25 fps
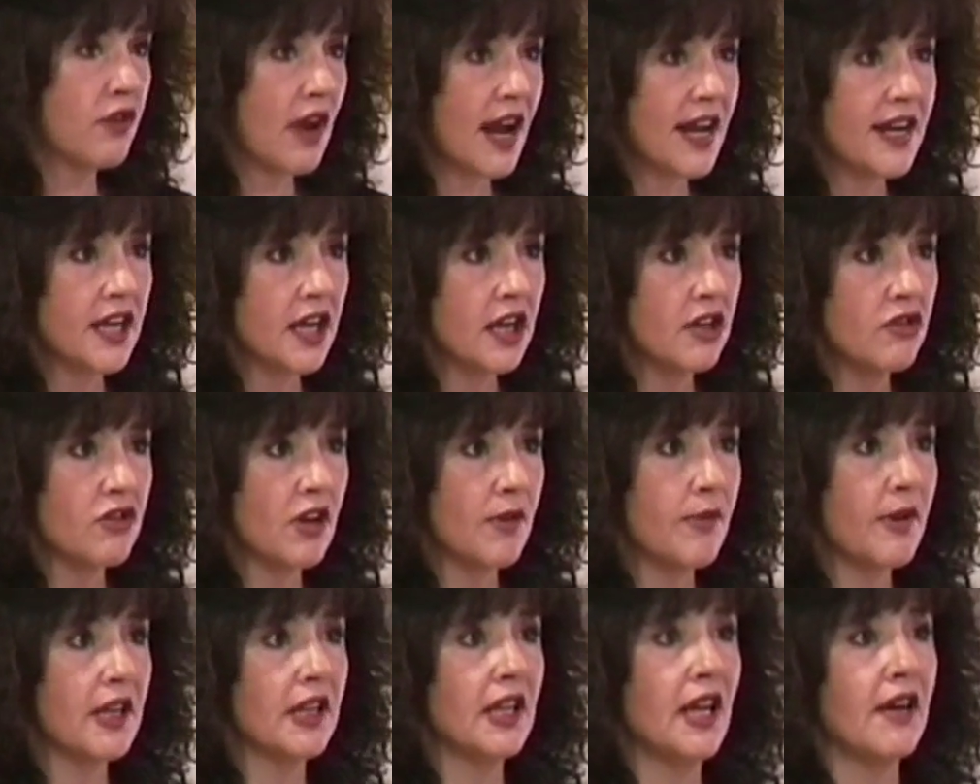tried to
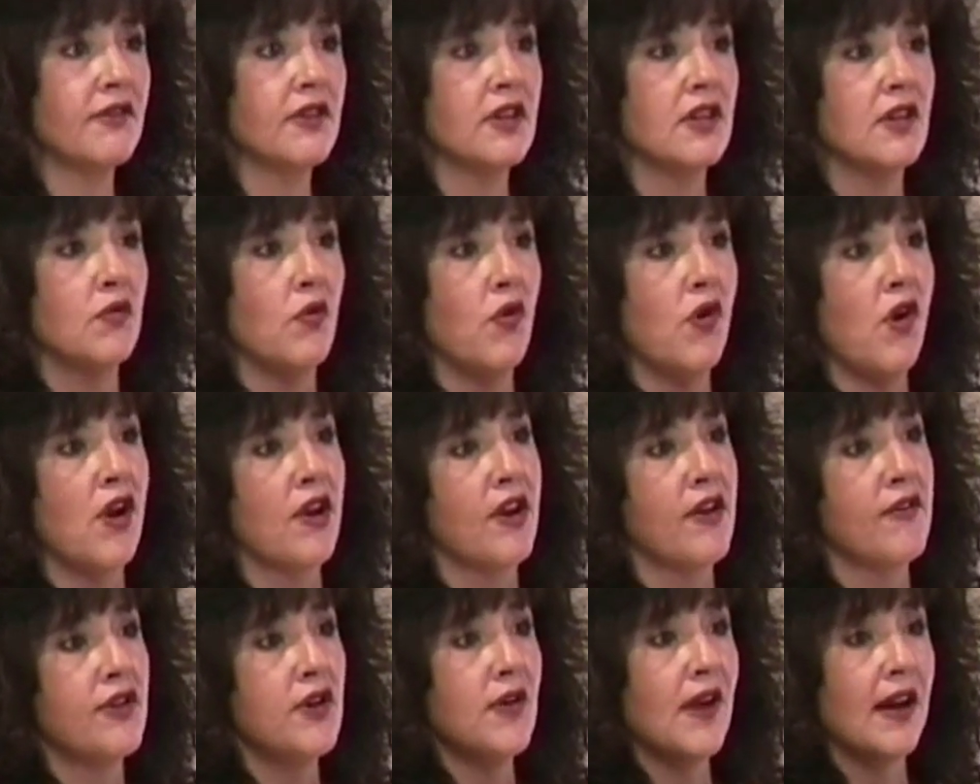contribute love to the
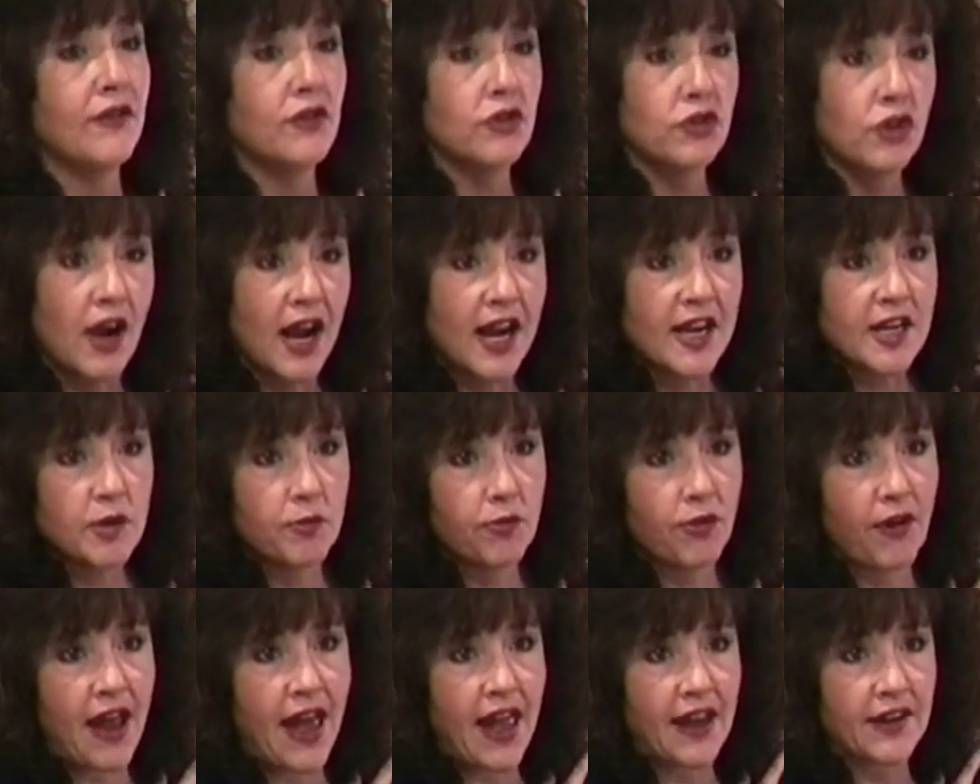world, if you have tried
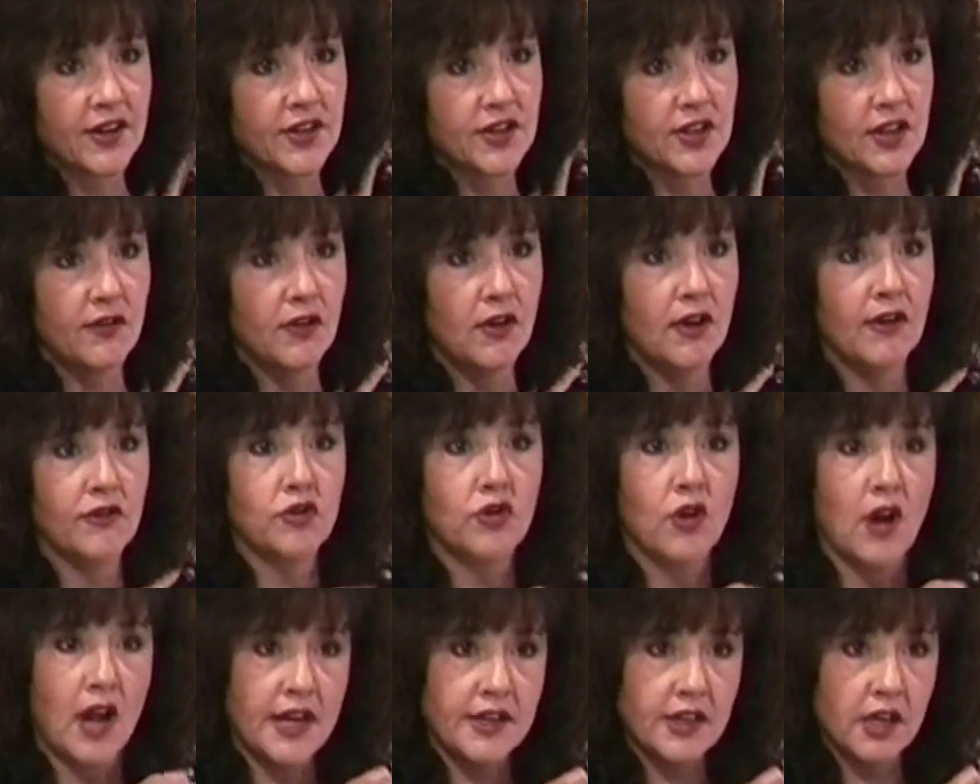to practice, if you
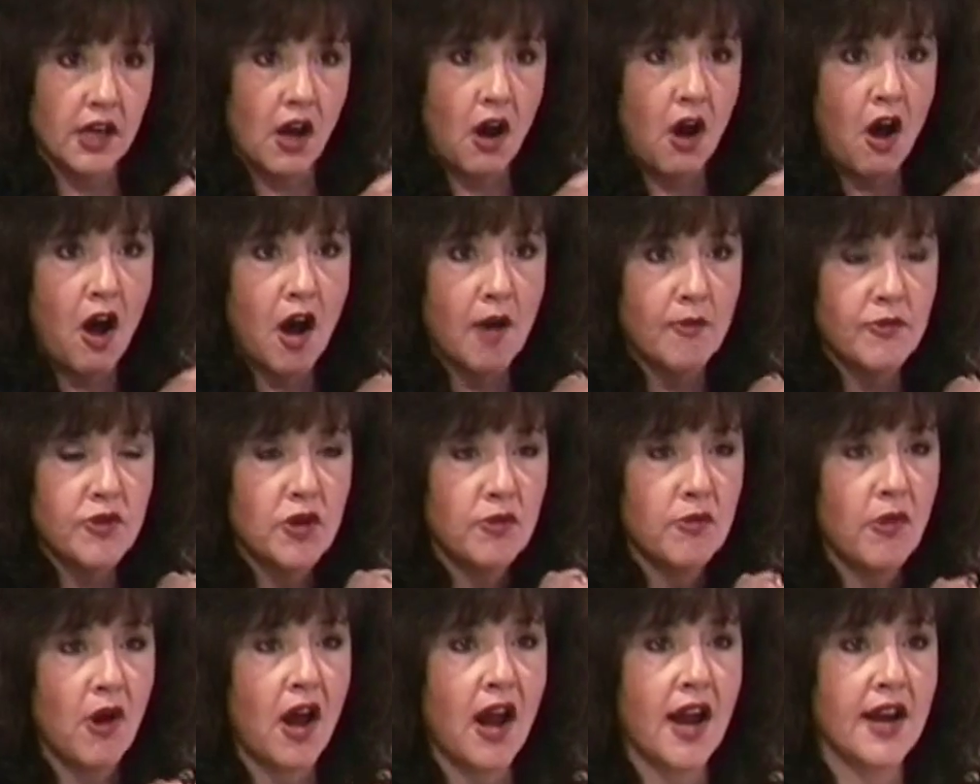have tried to calm
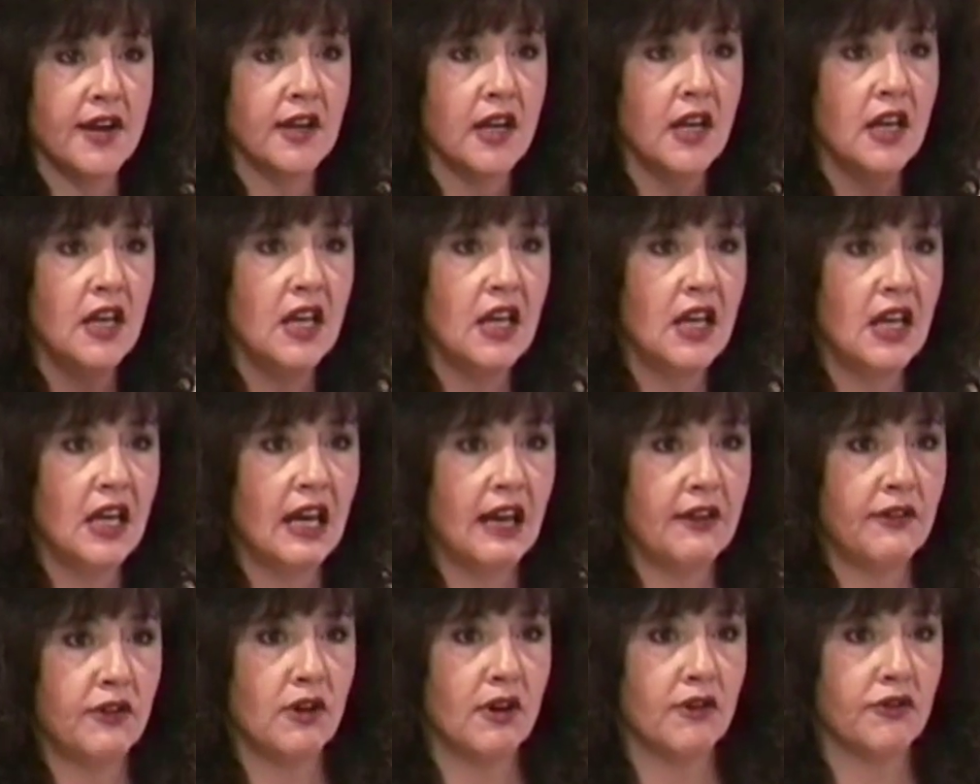your mind,
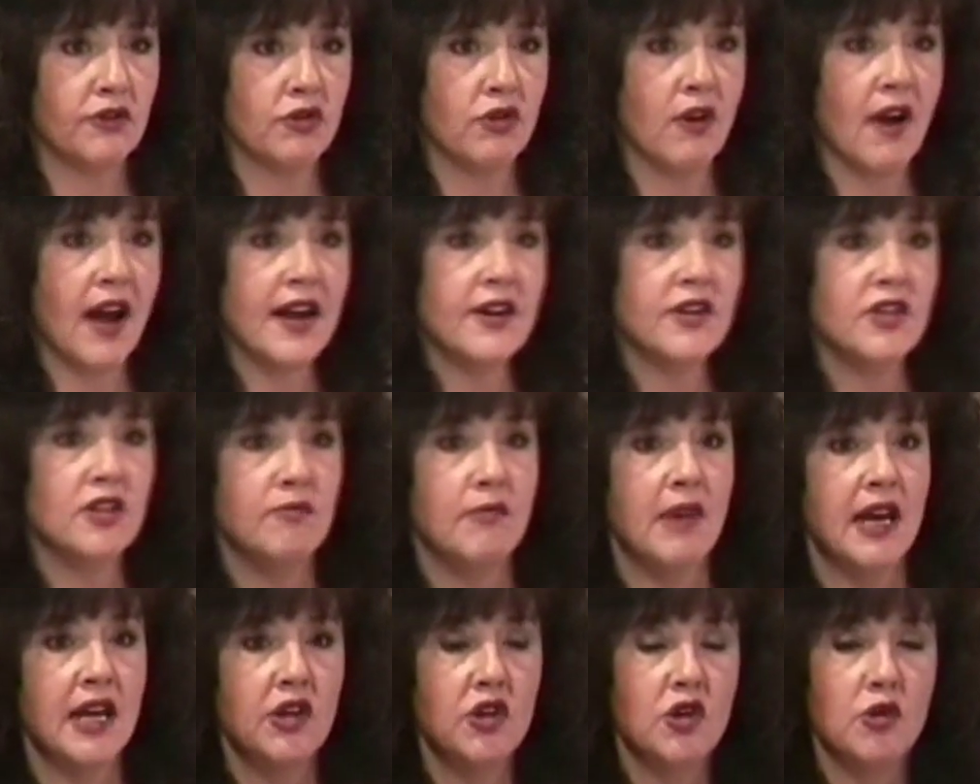if you have tried
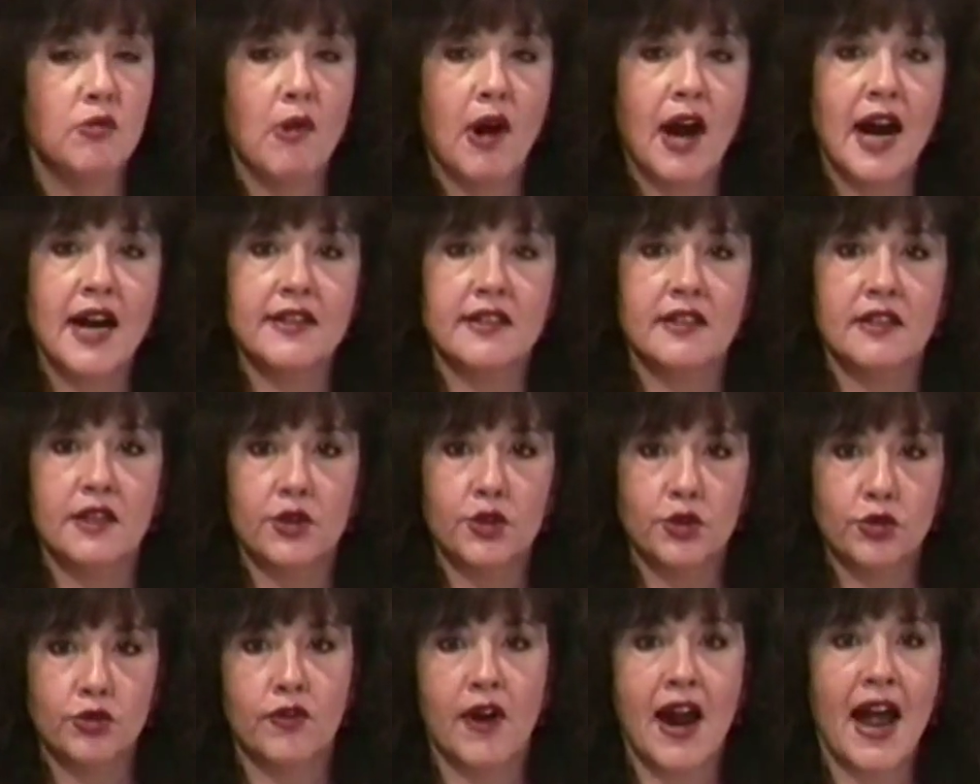to make your mind an
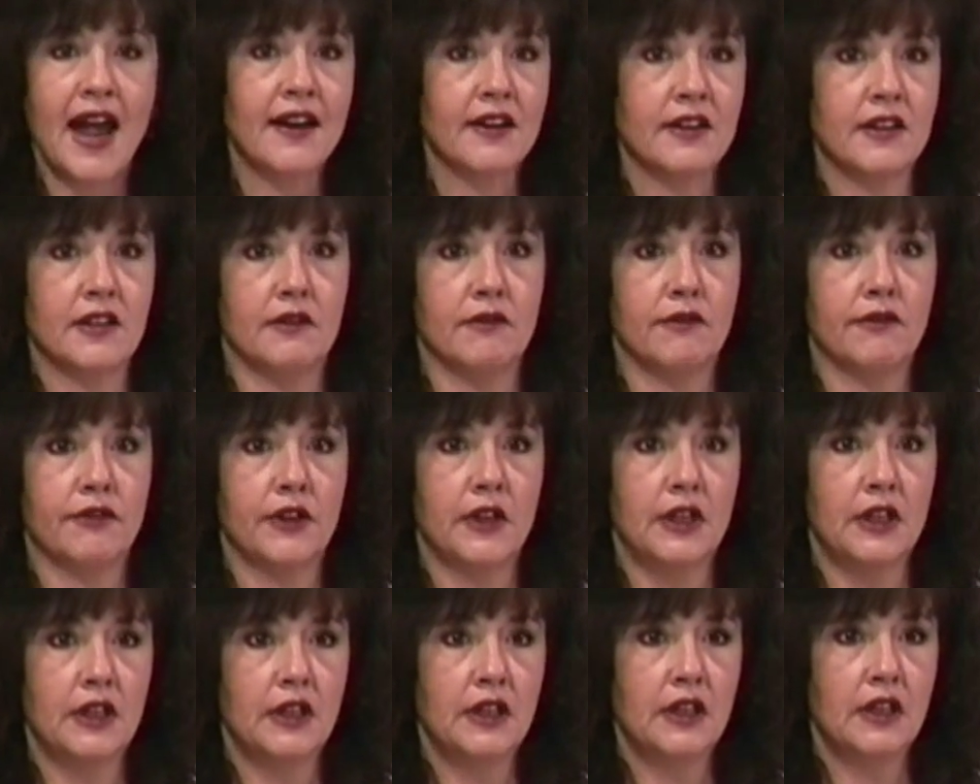
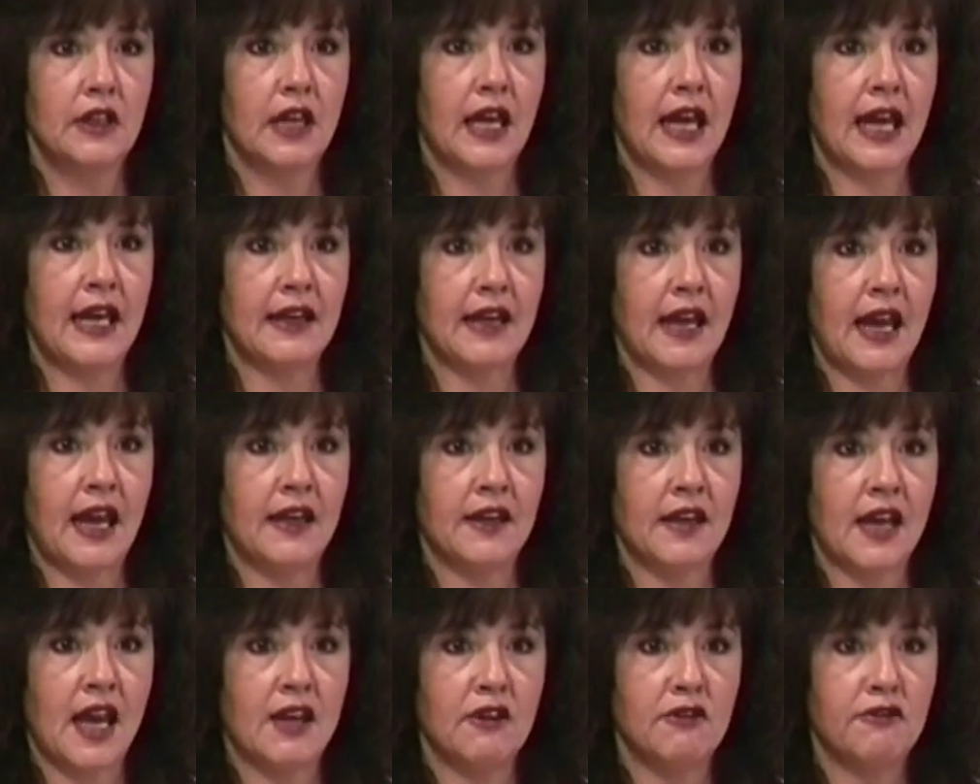attractive
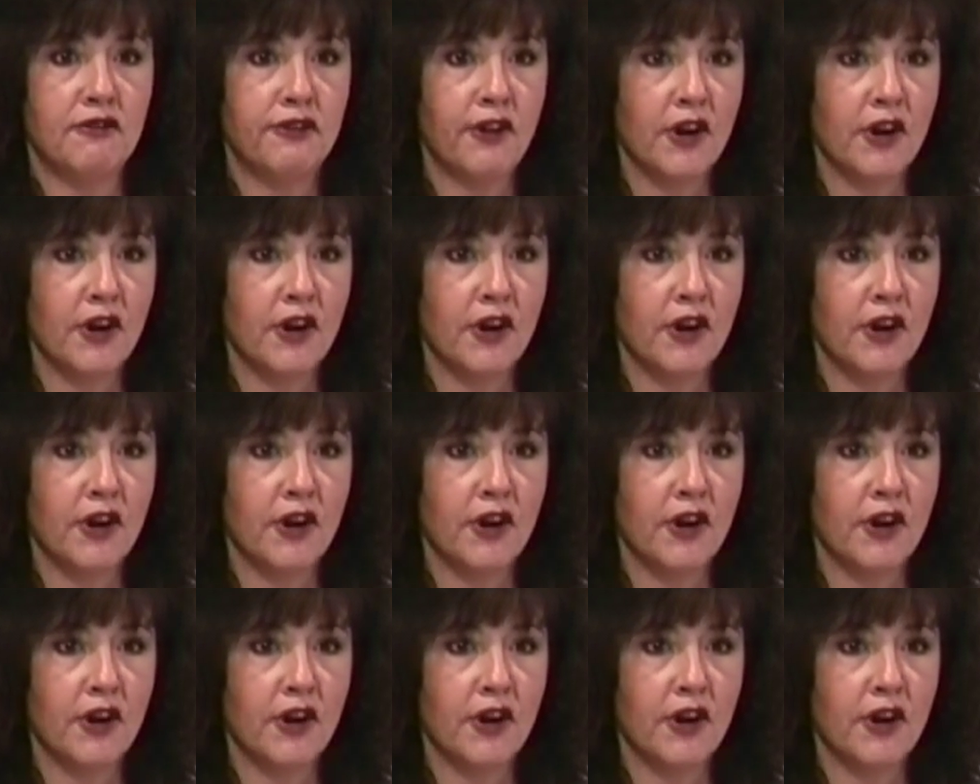and